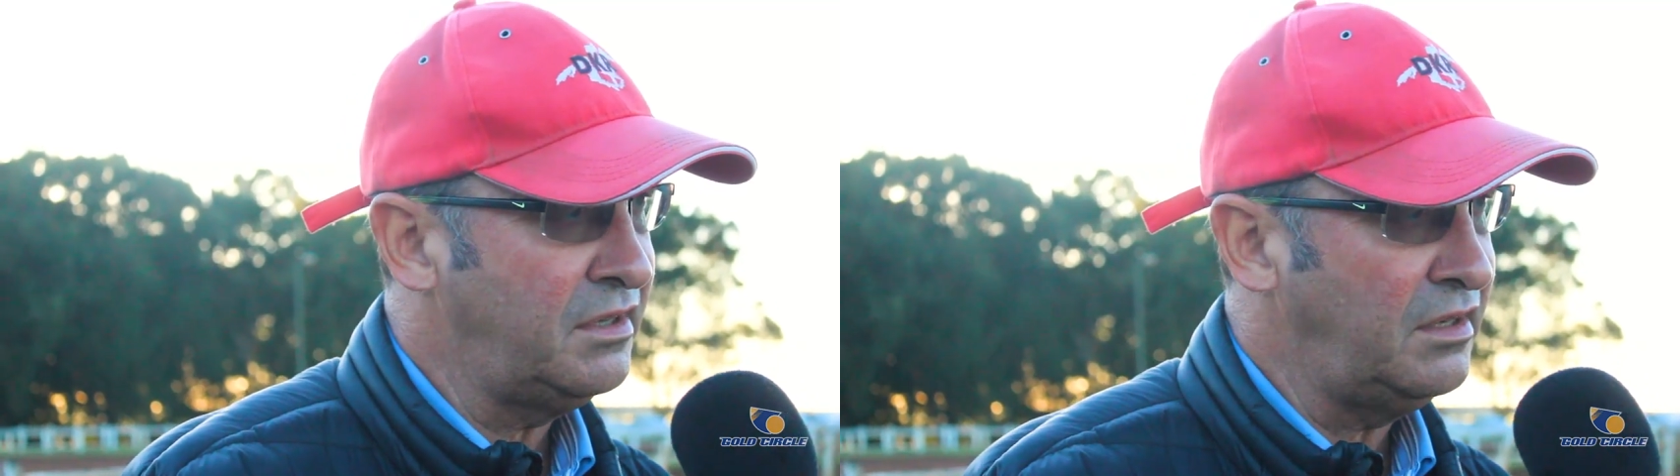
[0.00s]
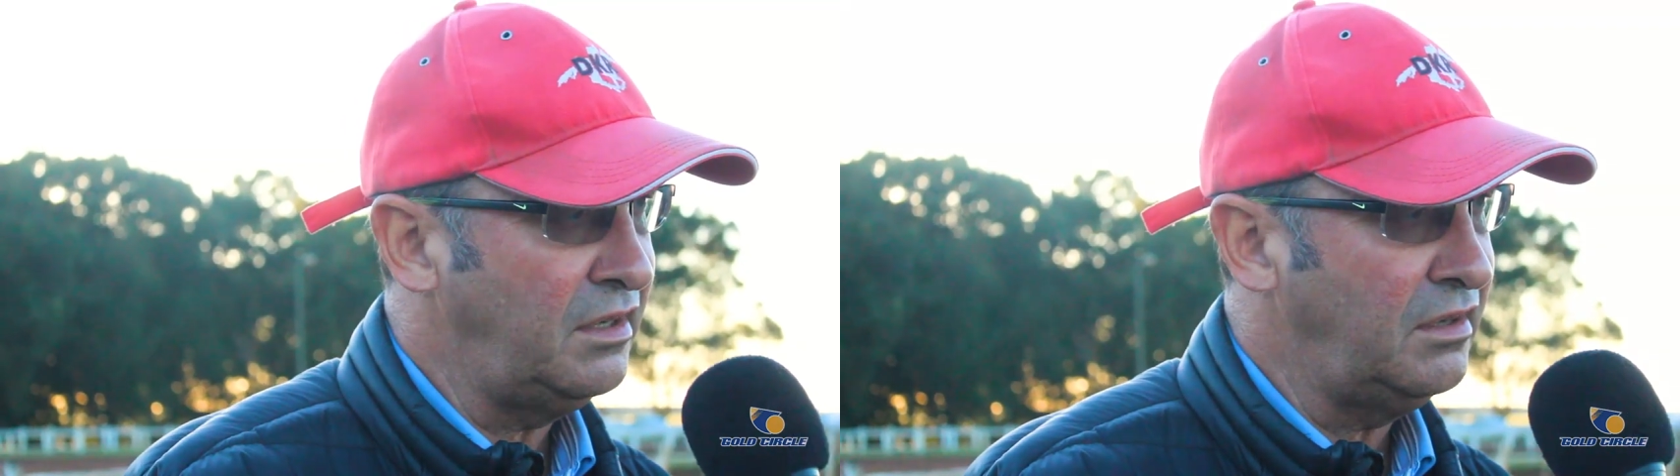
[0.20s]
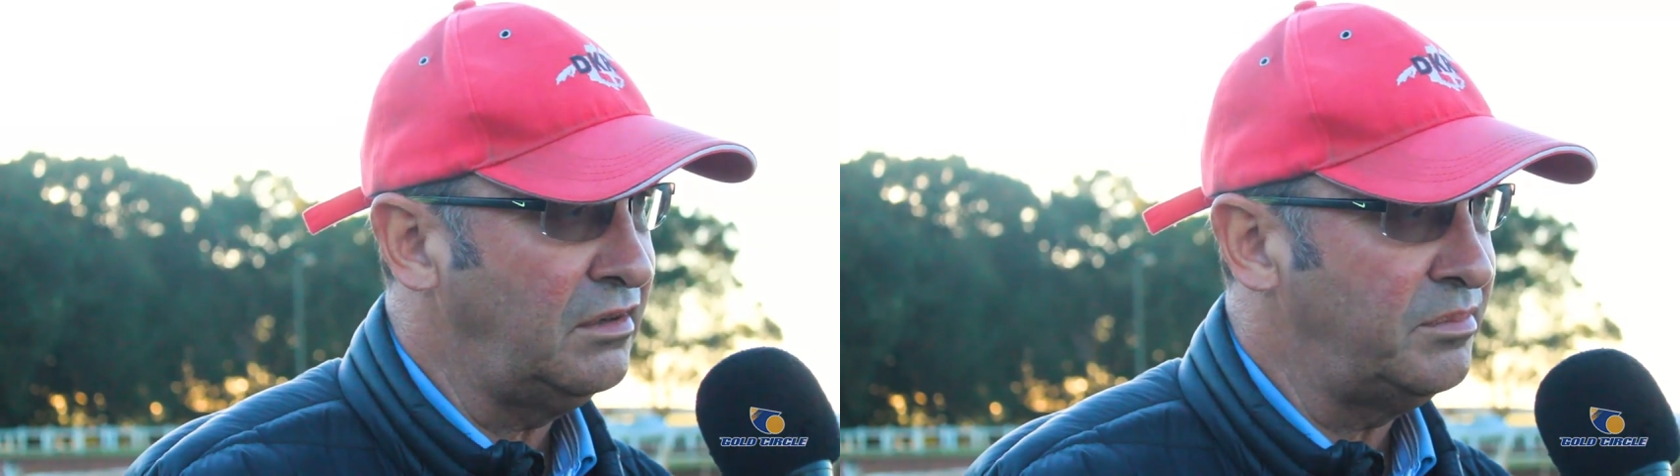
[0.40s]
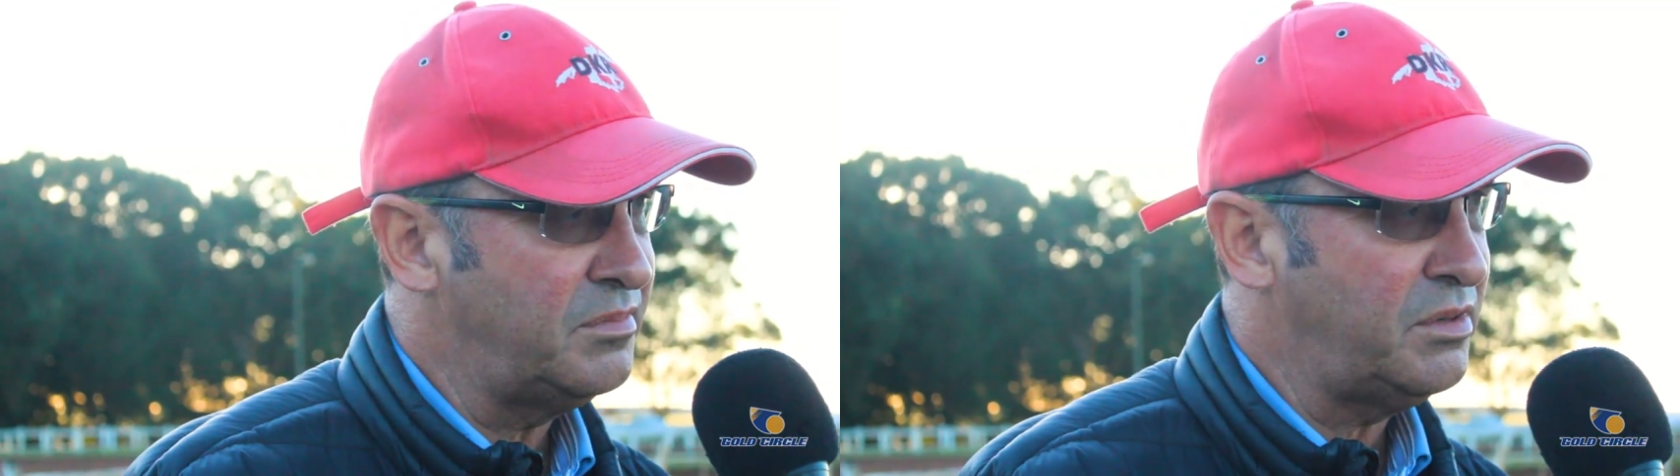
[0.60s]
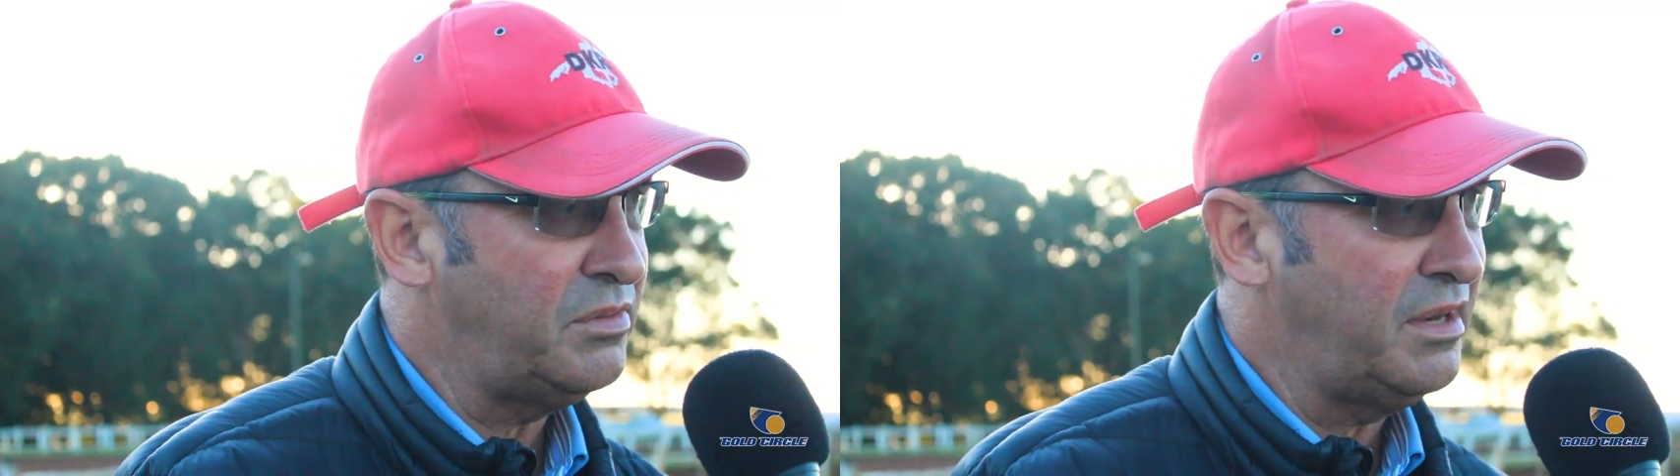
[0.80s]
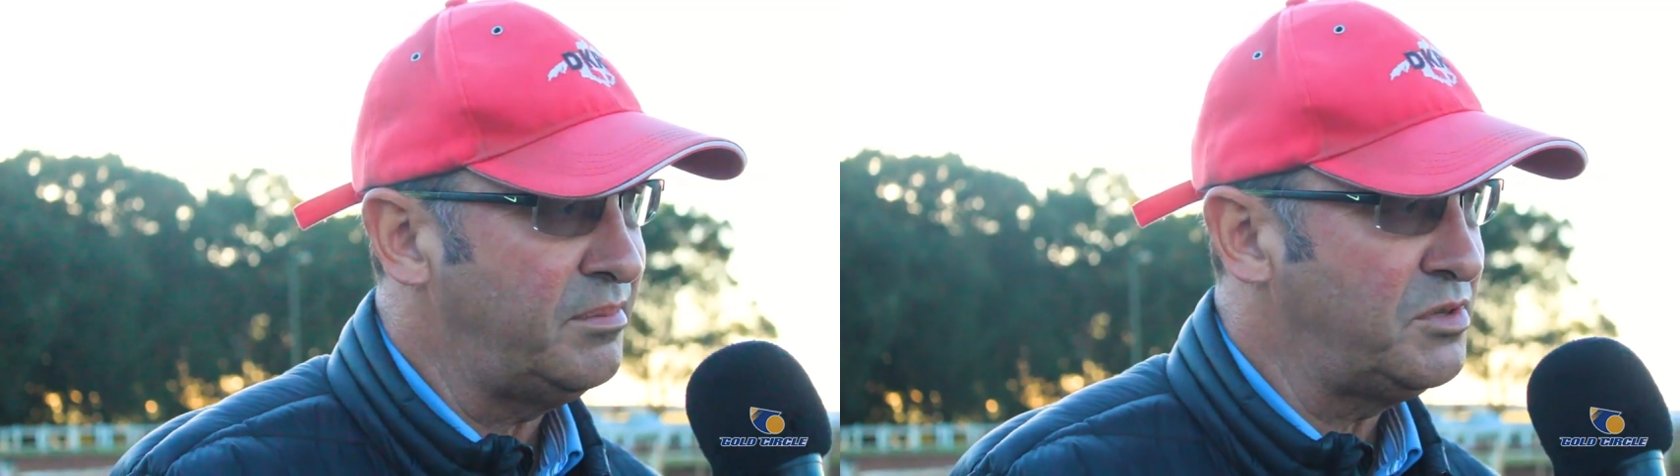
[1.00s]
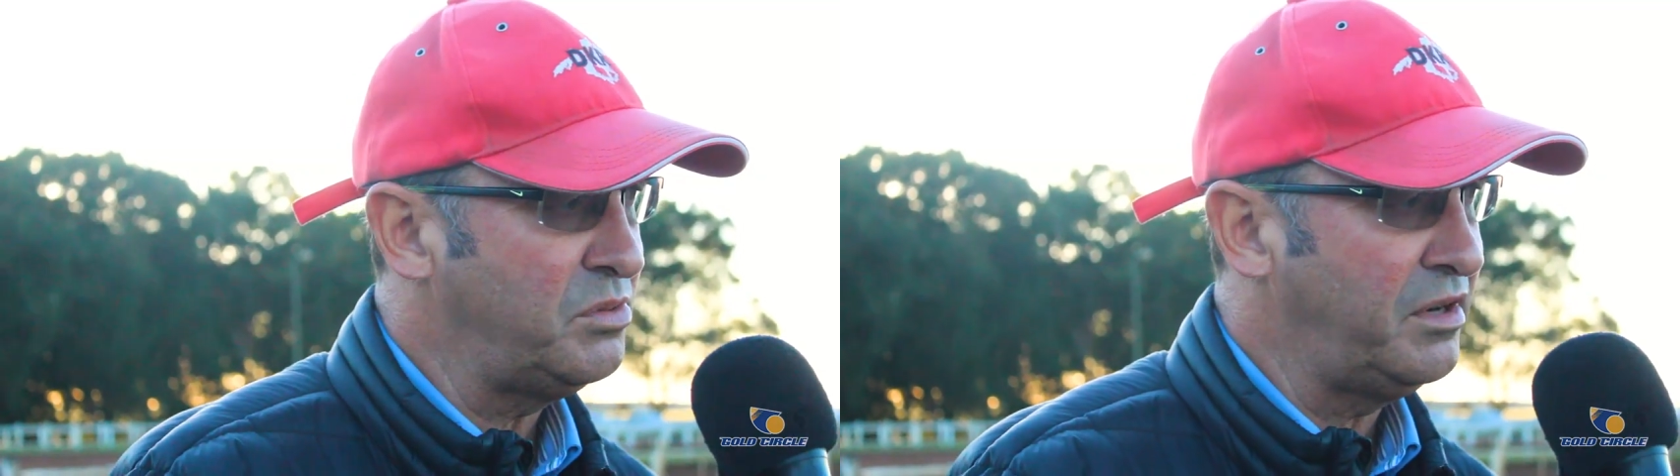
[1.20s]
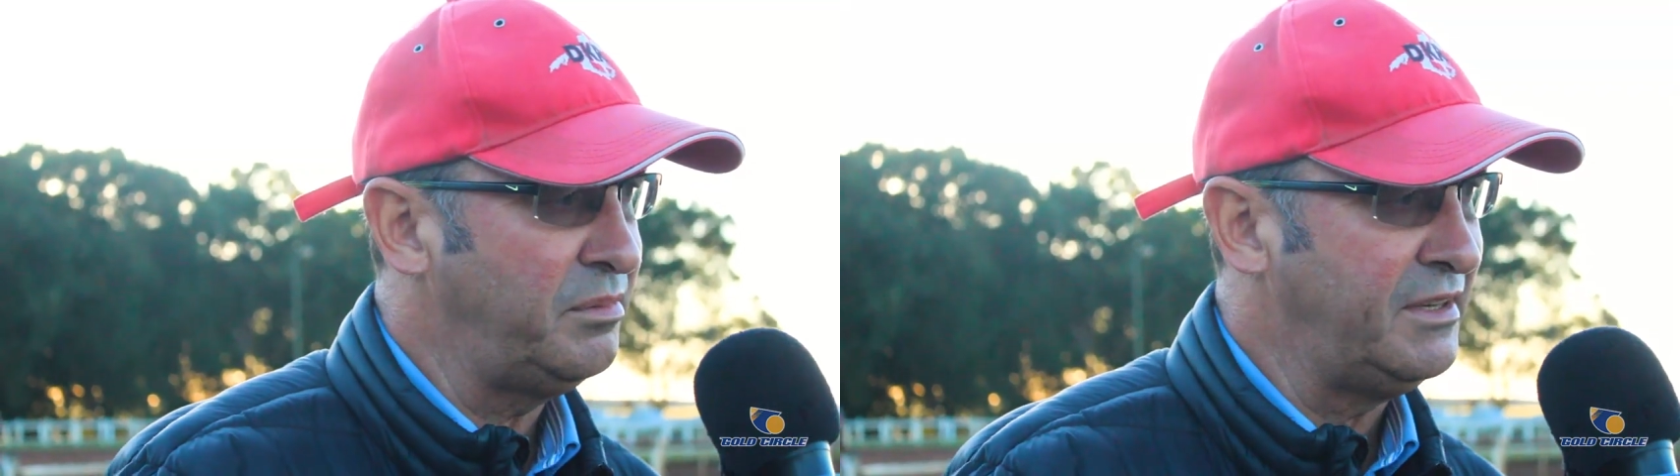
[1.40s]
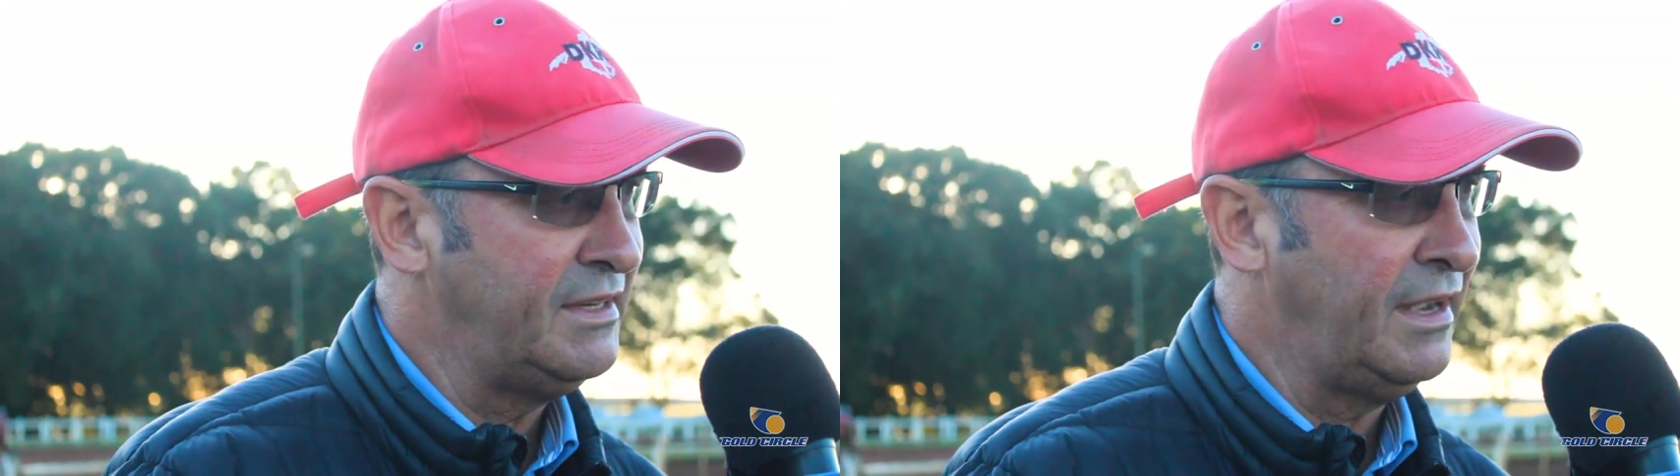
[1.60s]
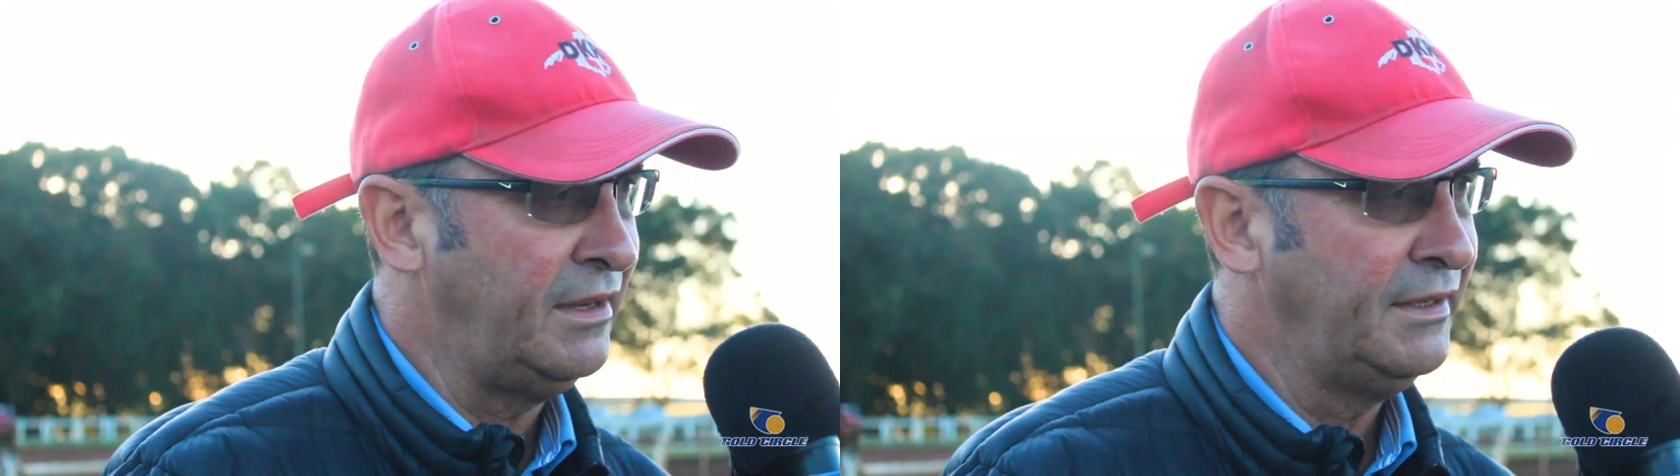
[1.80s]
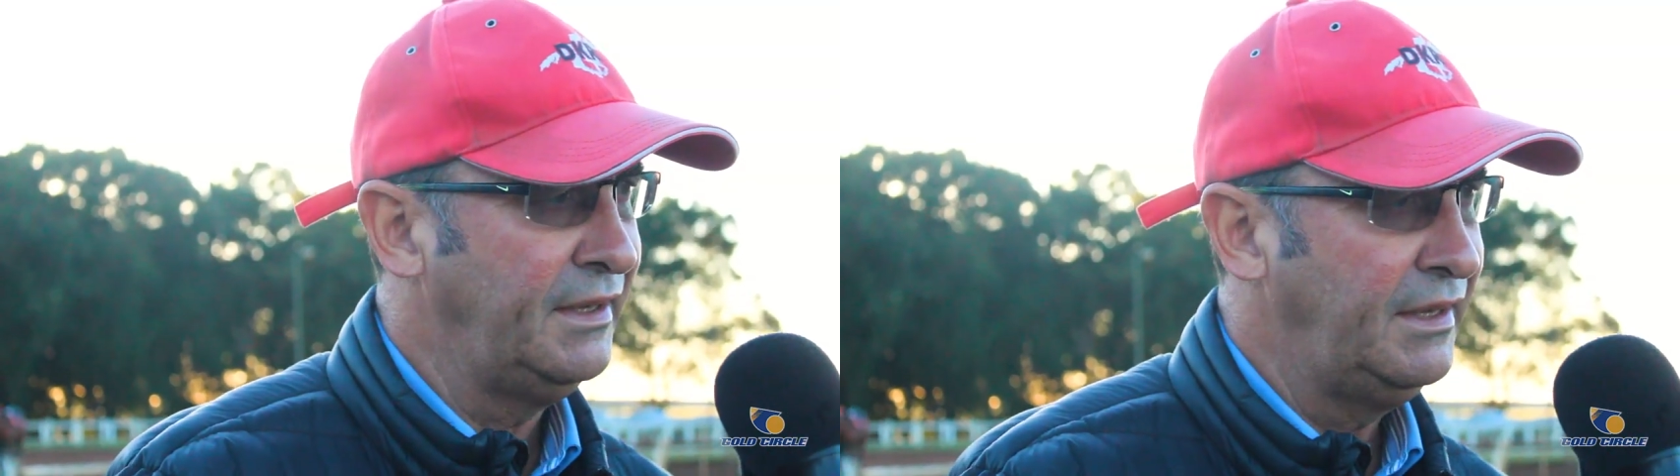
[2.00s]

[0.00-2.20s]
in Durban, so the numbers were a little bit down.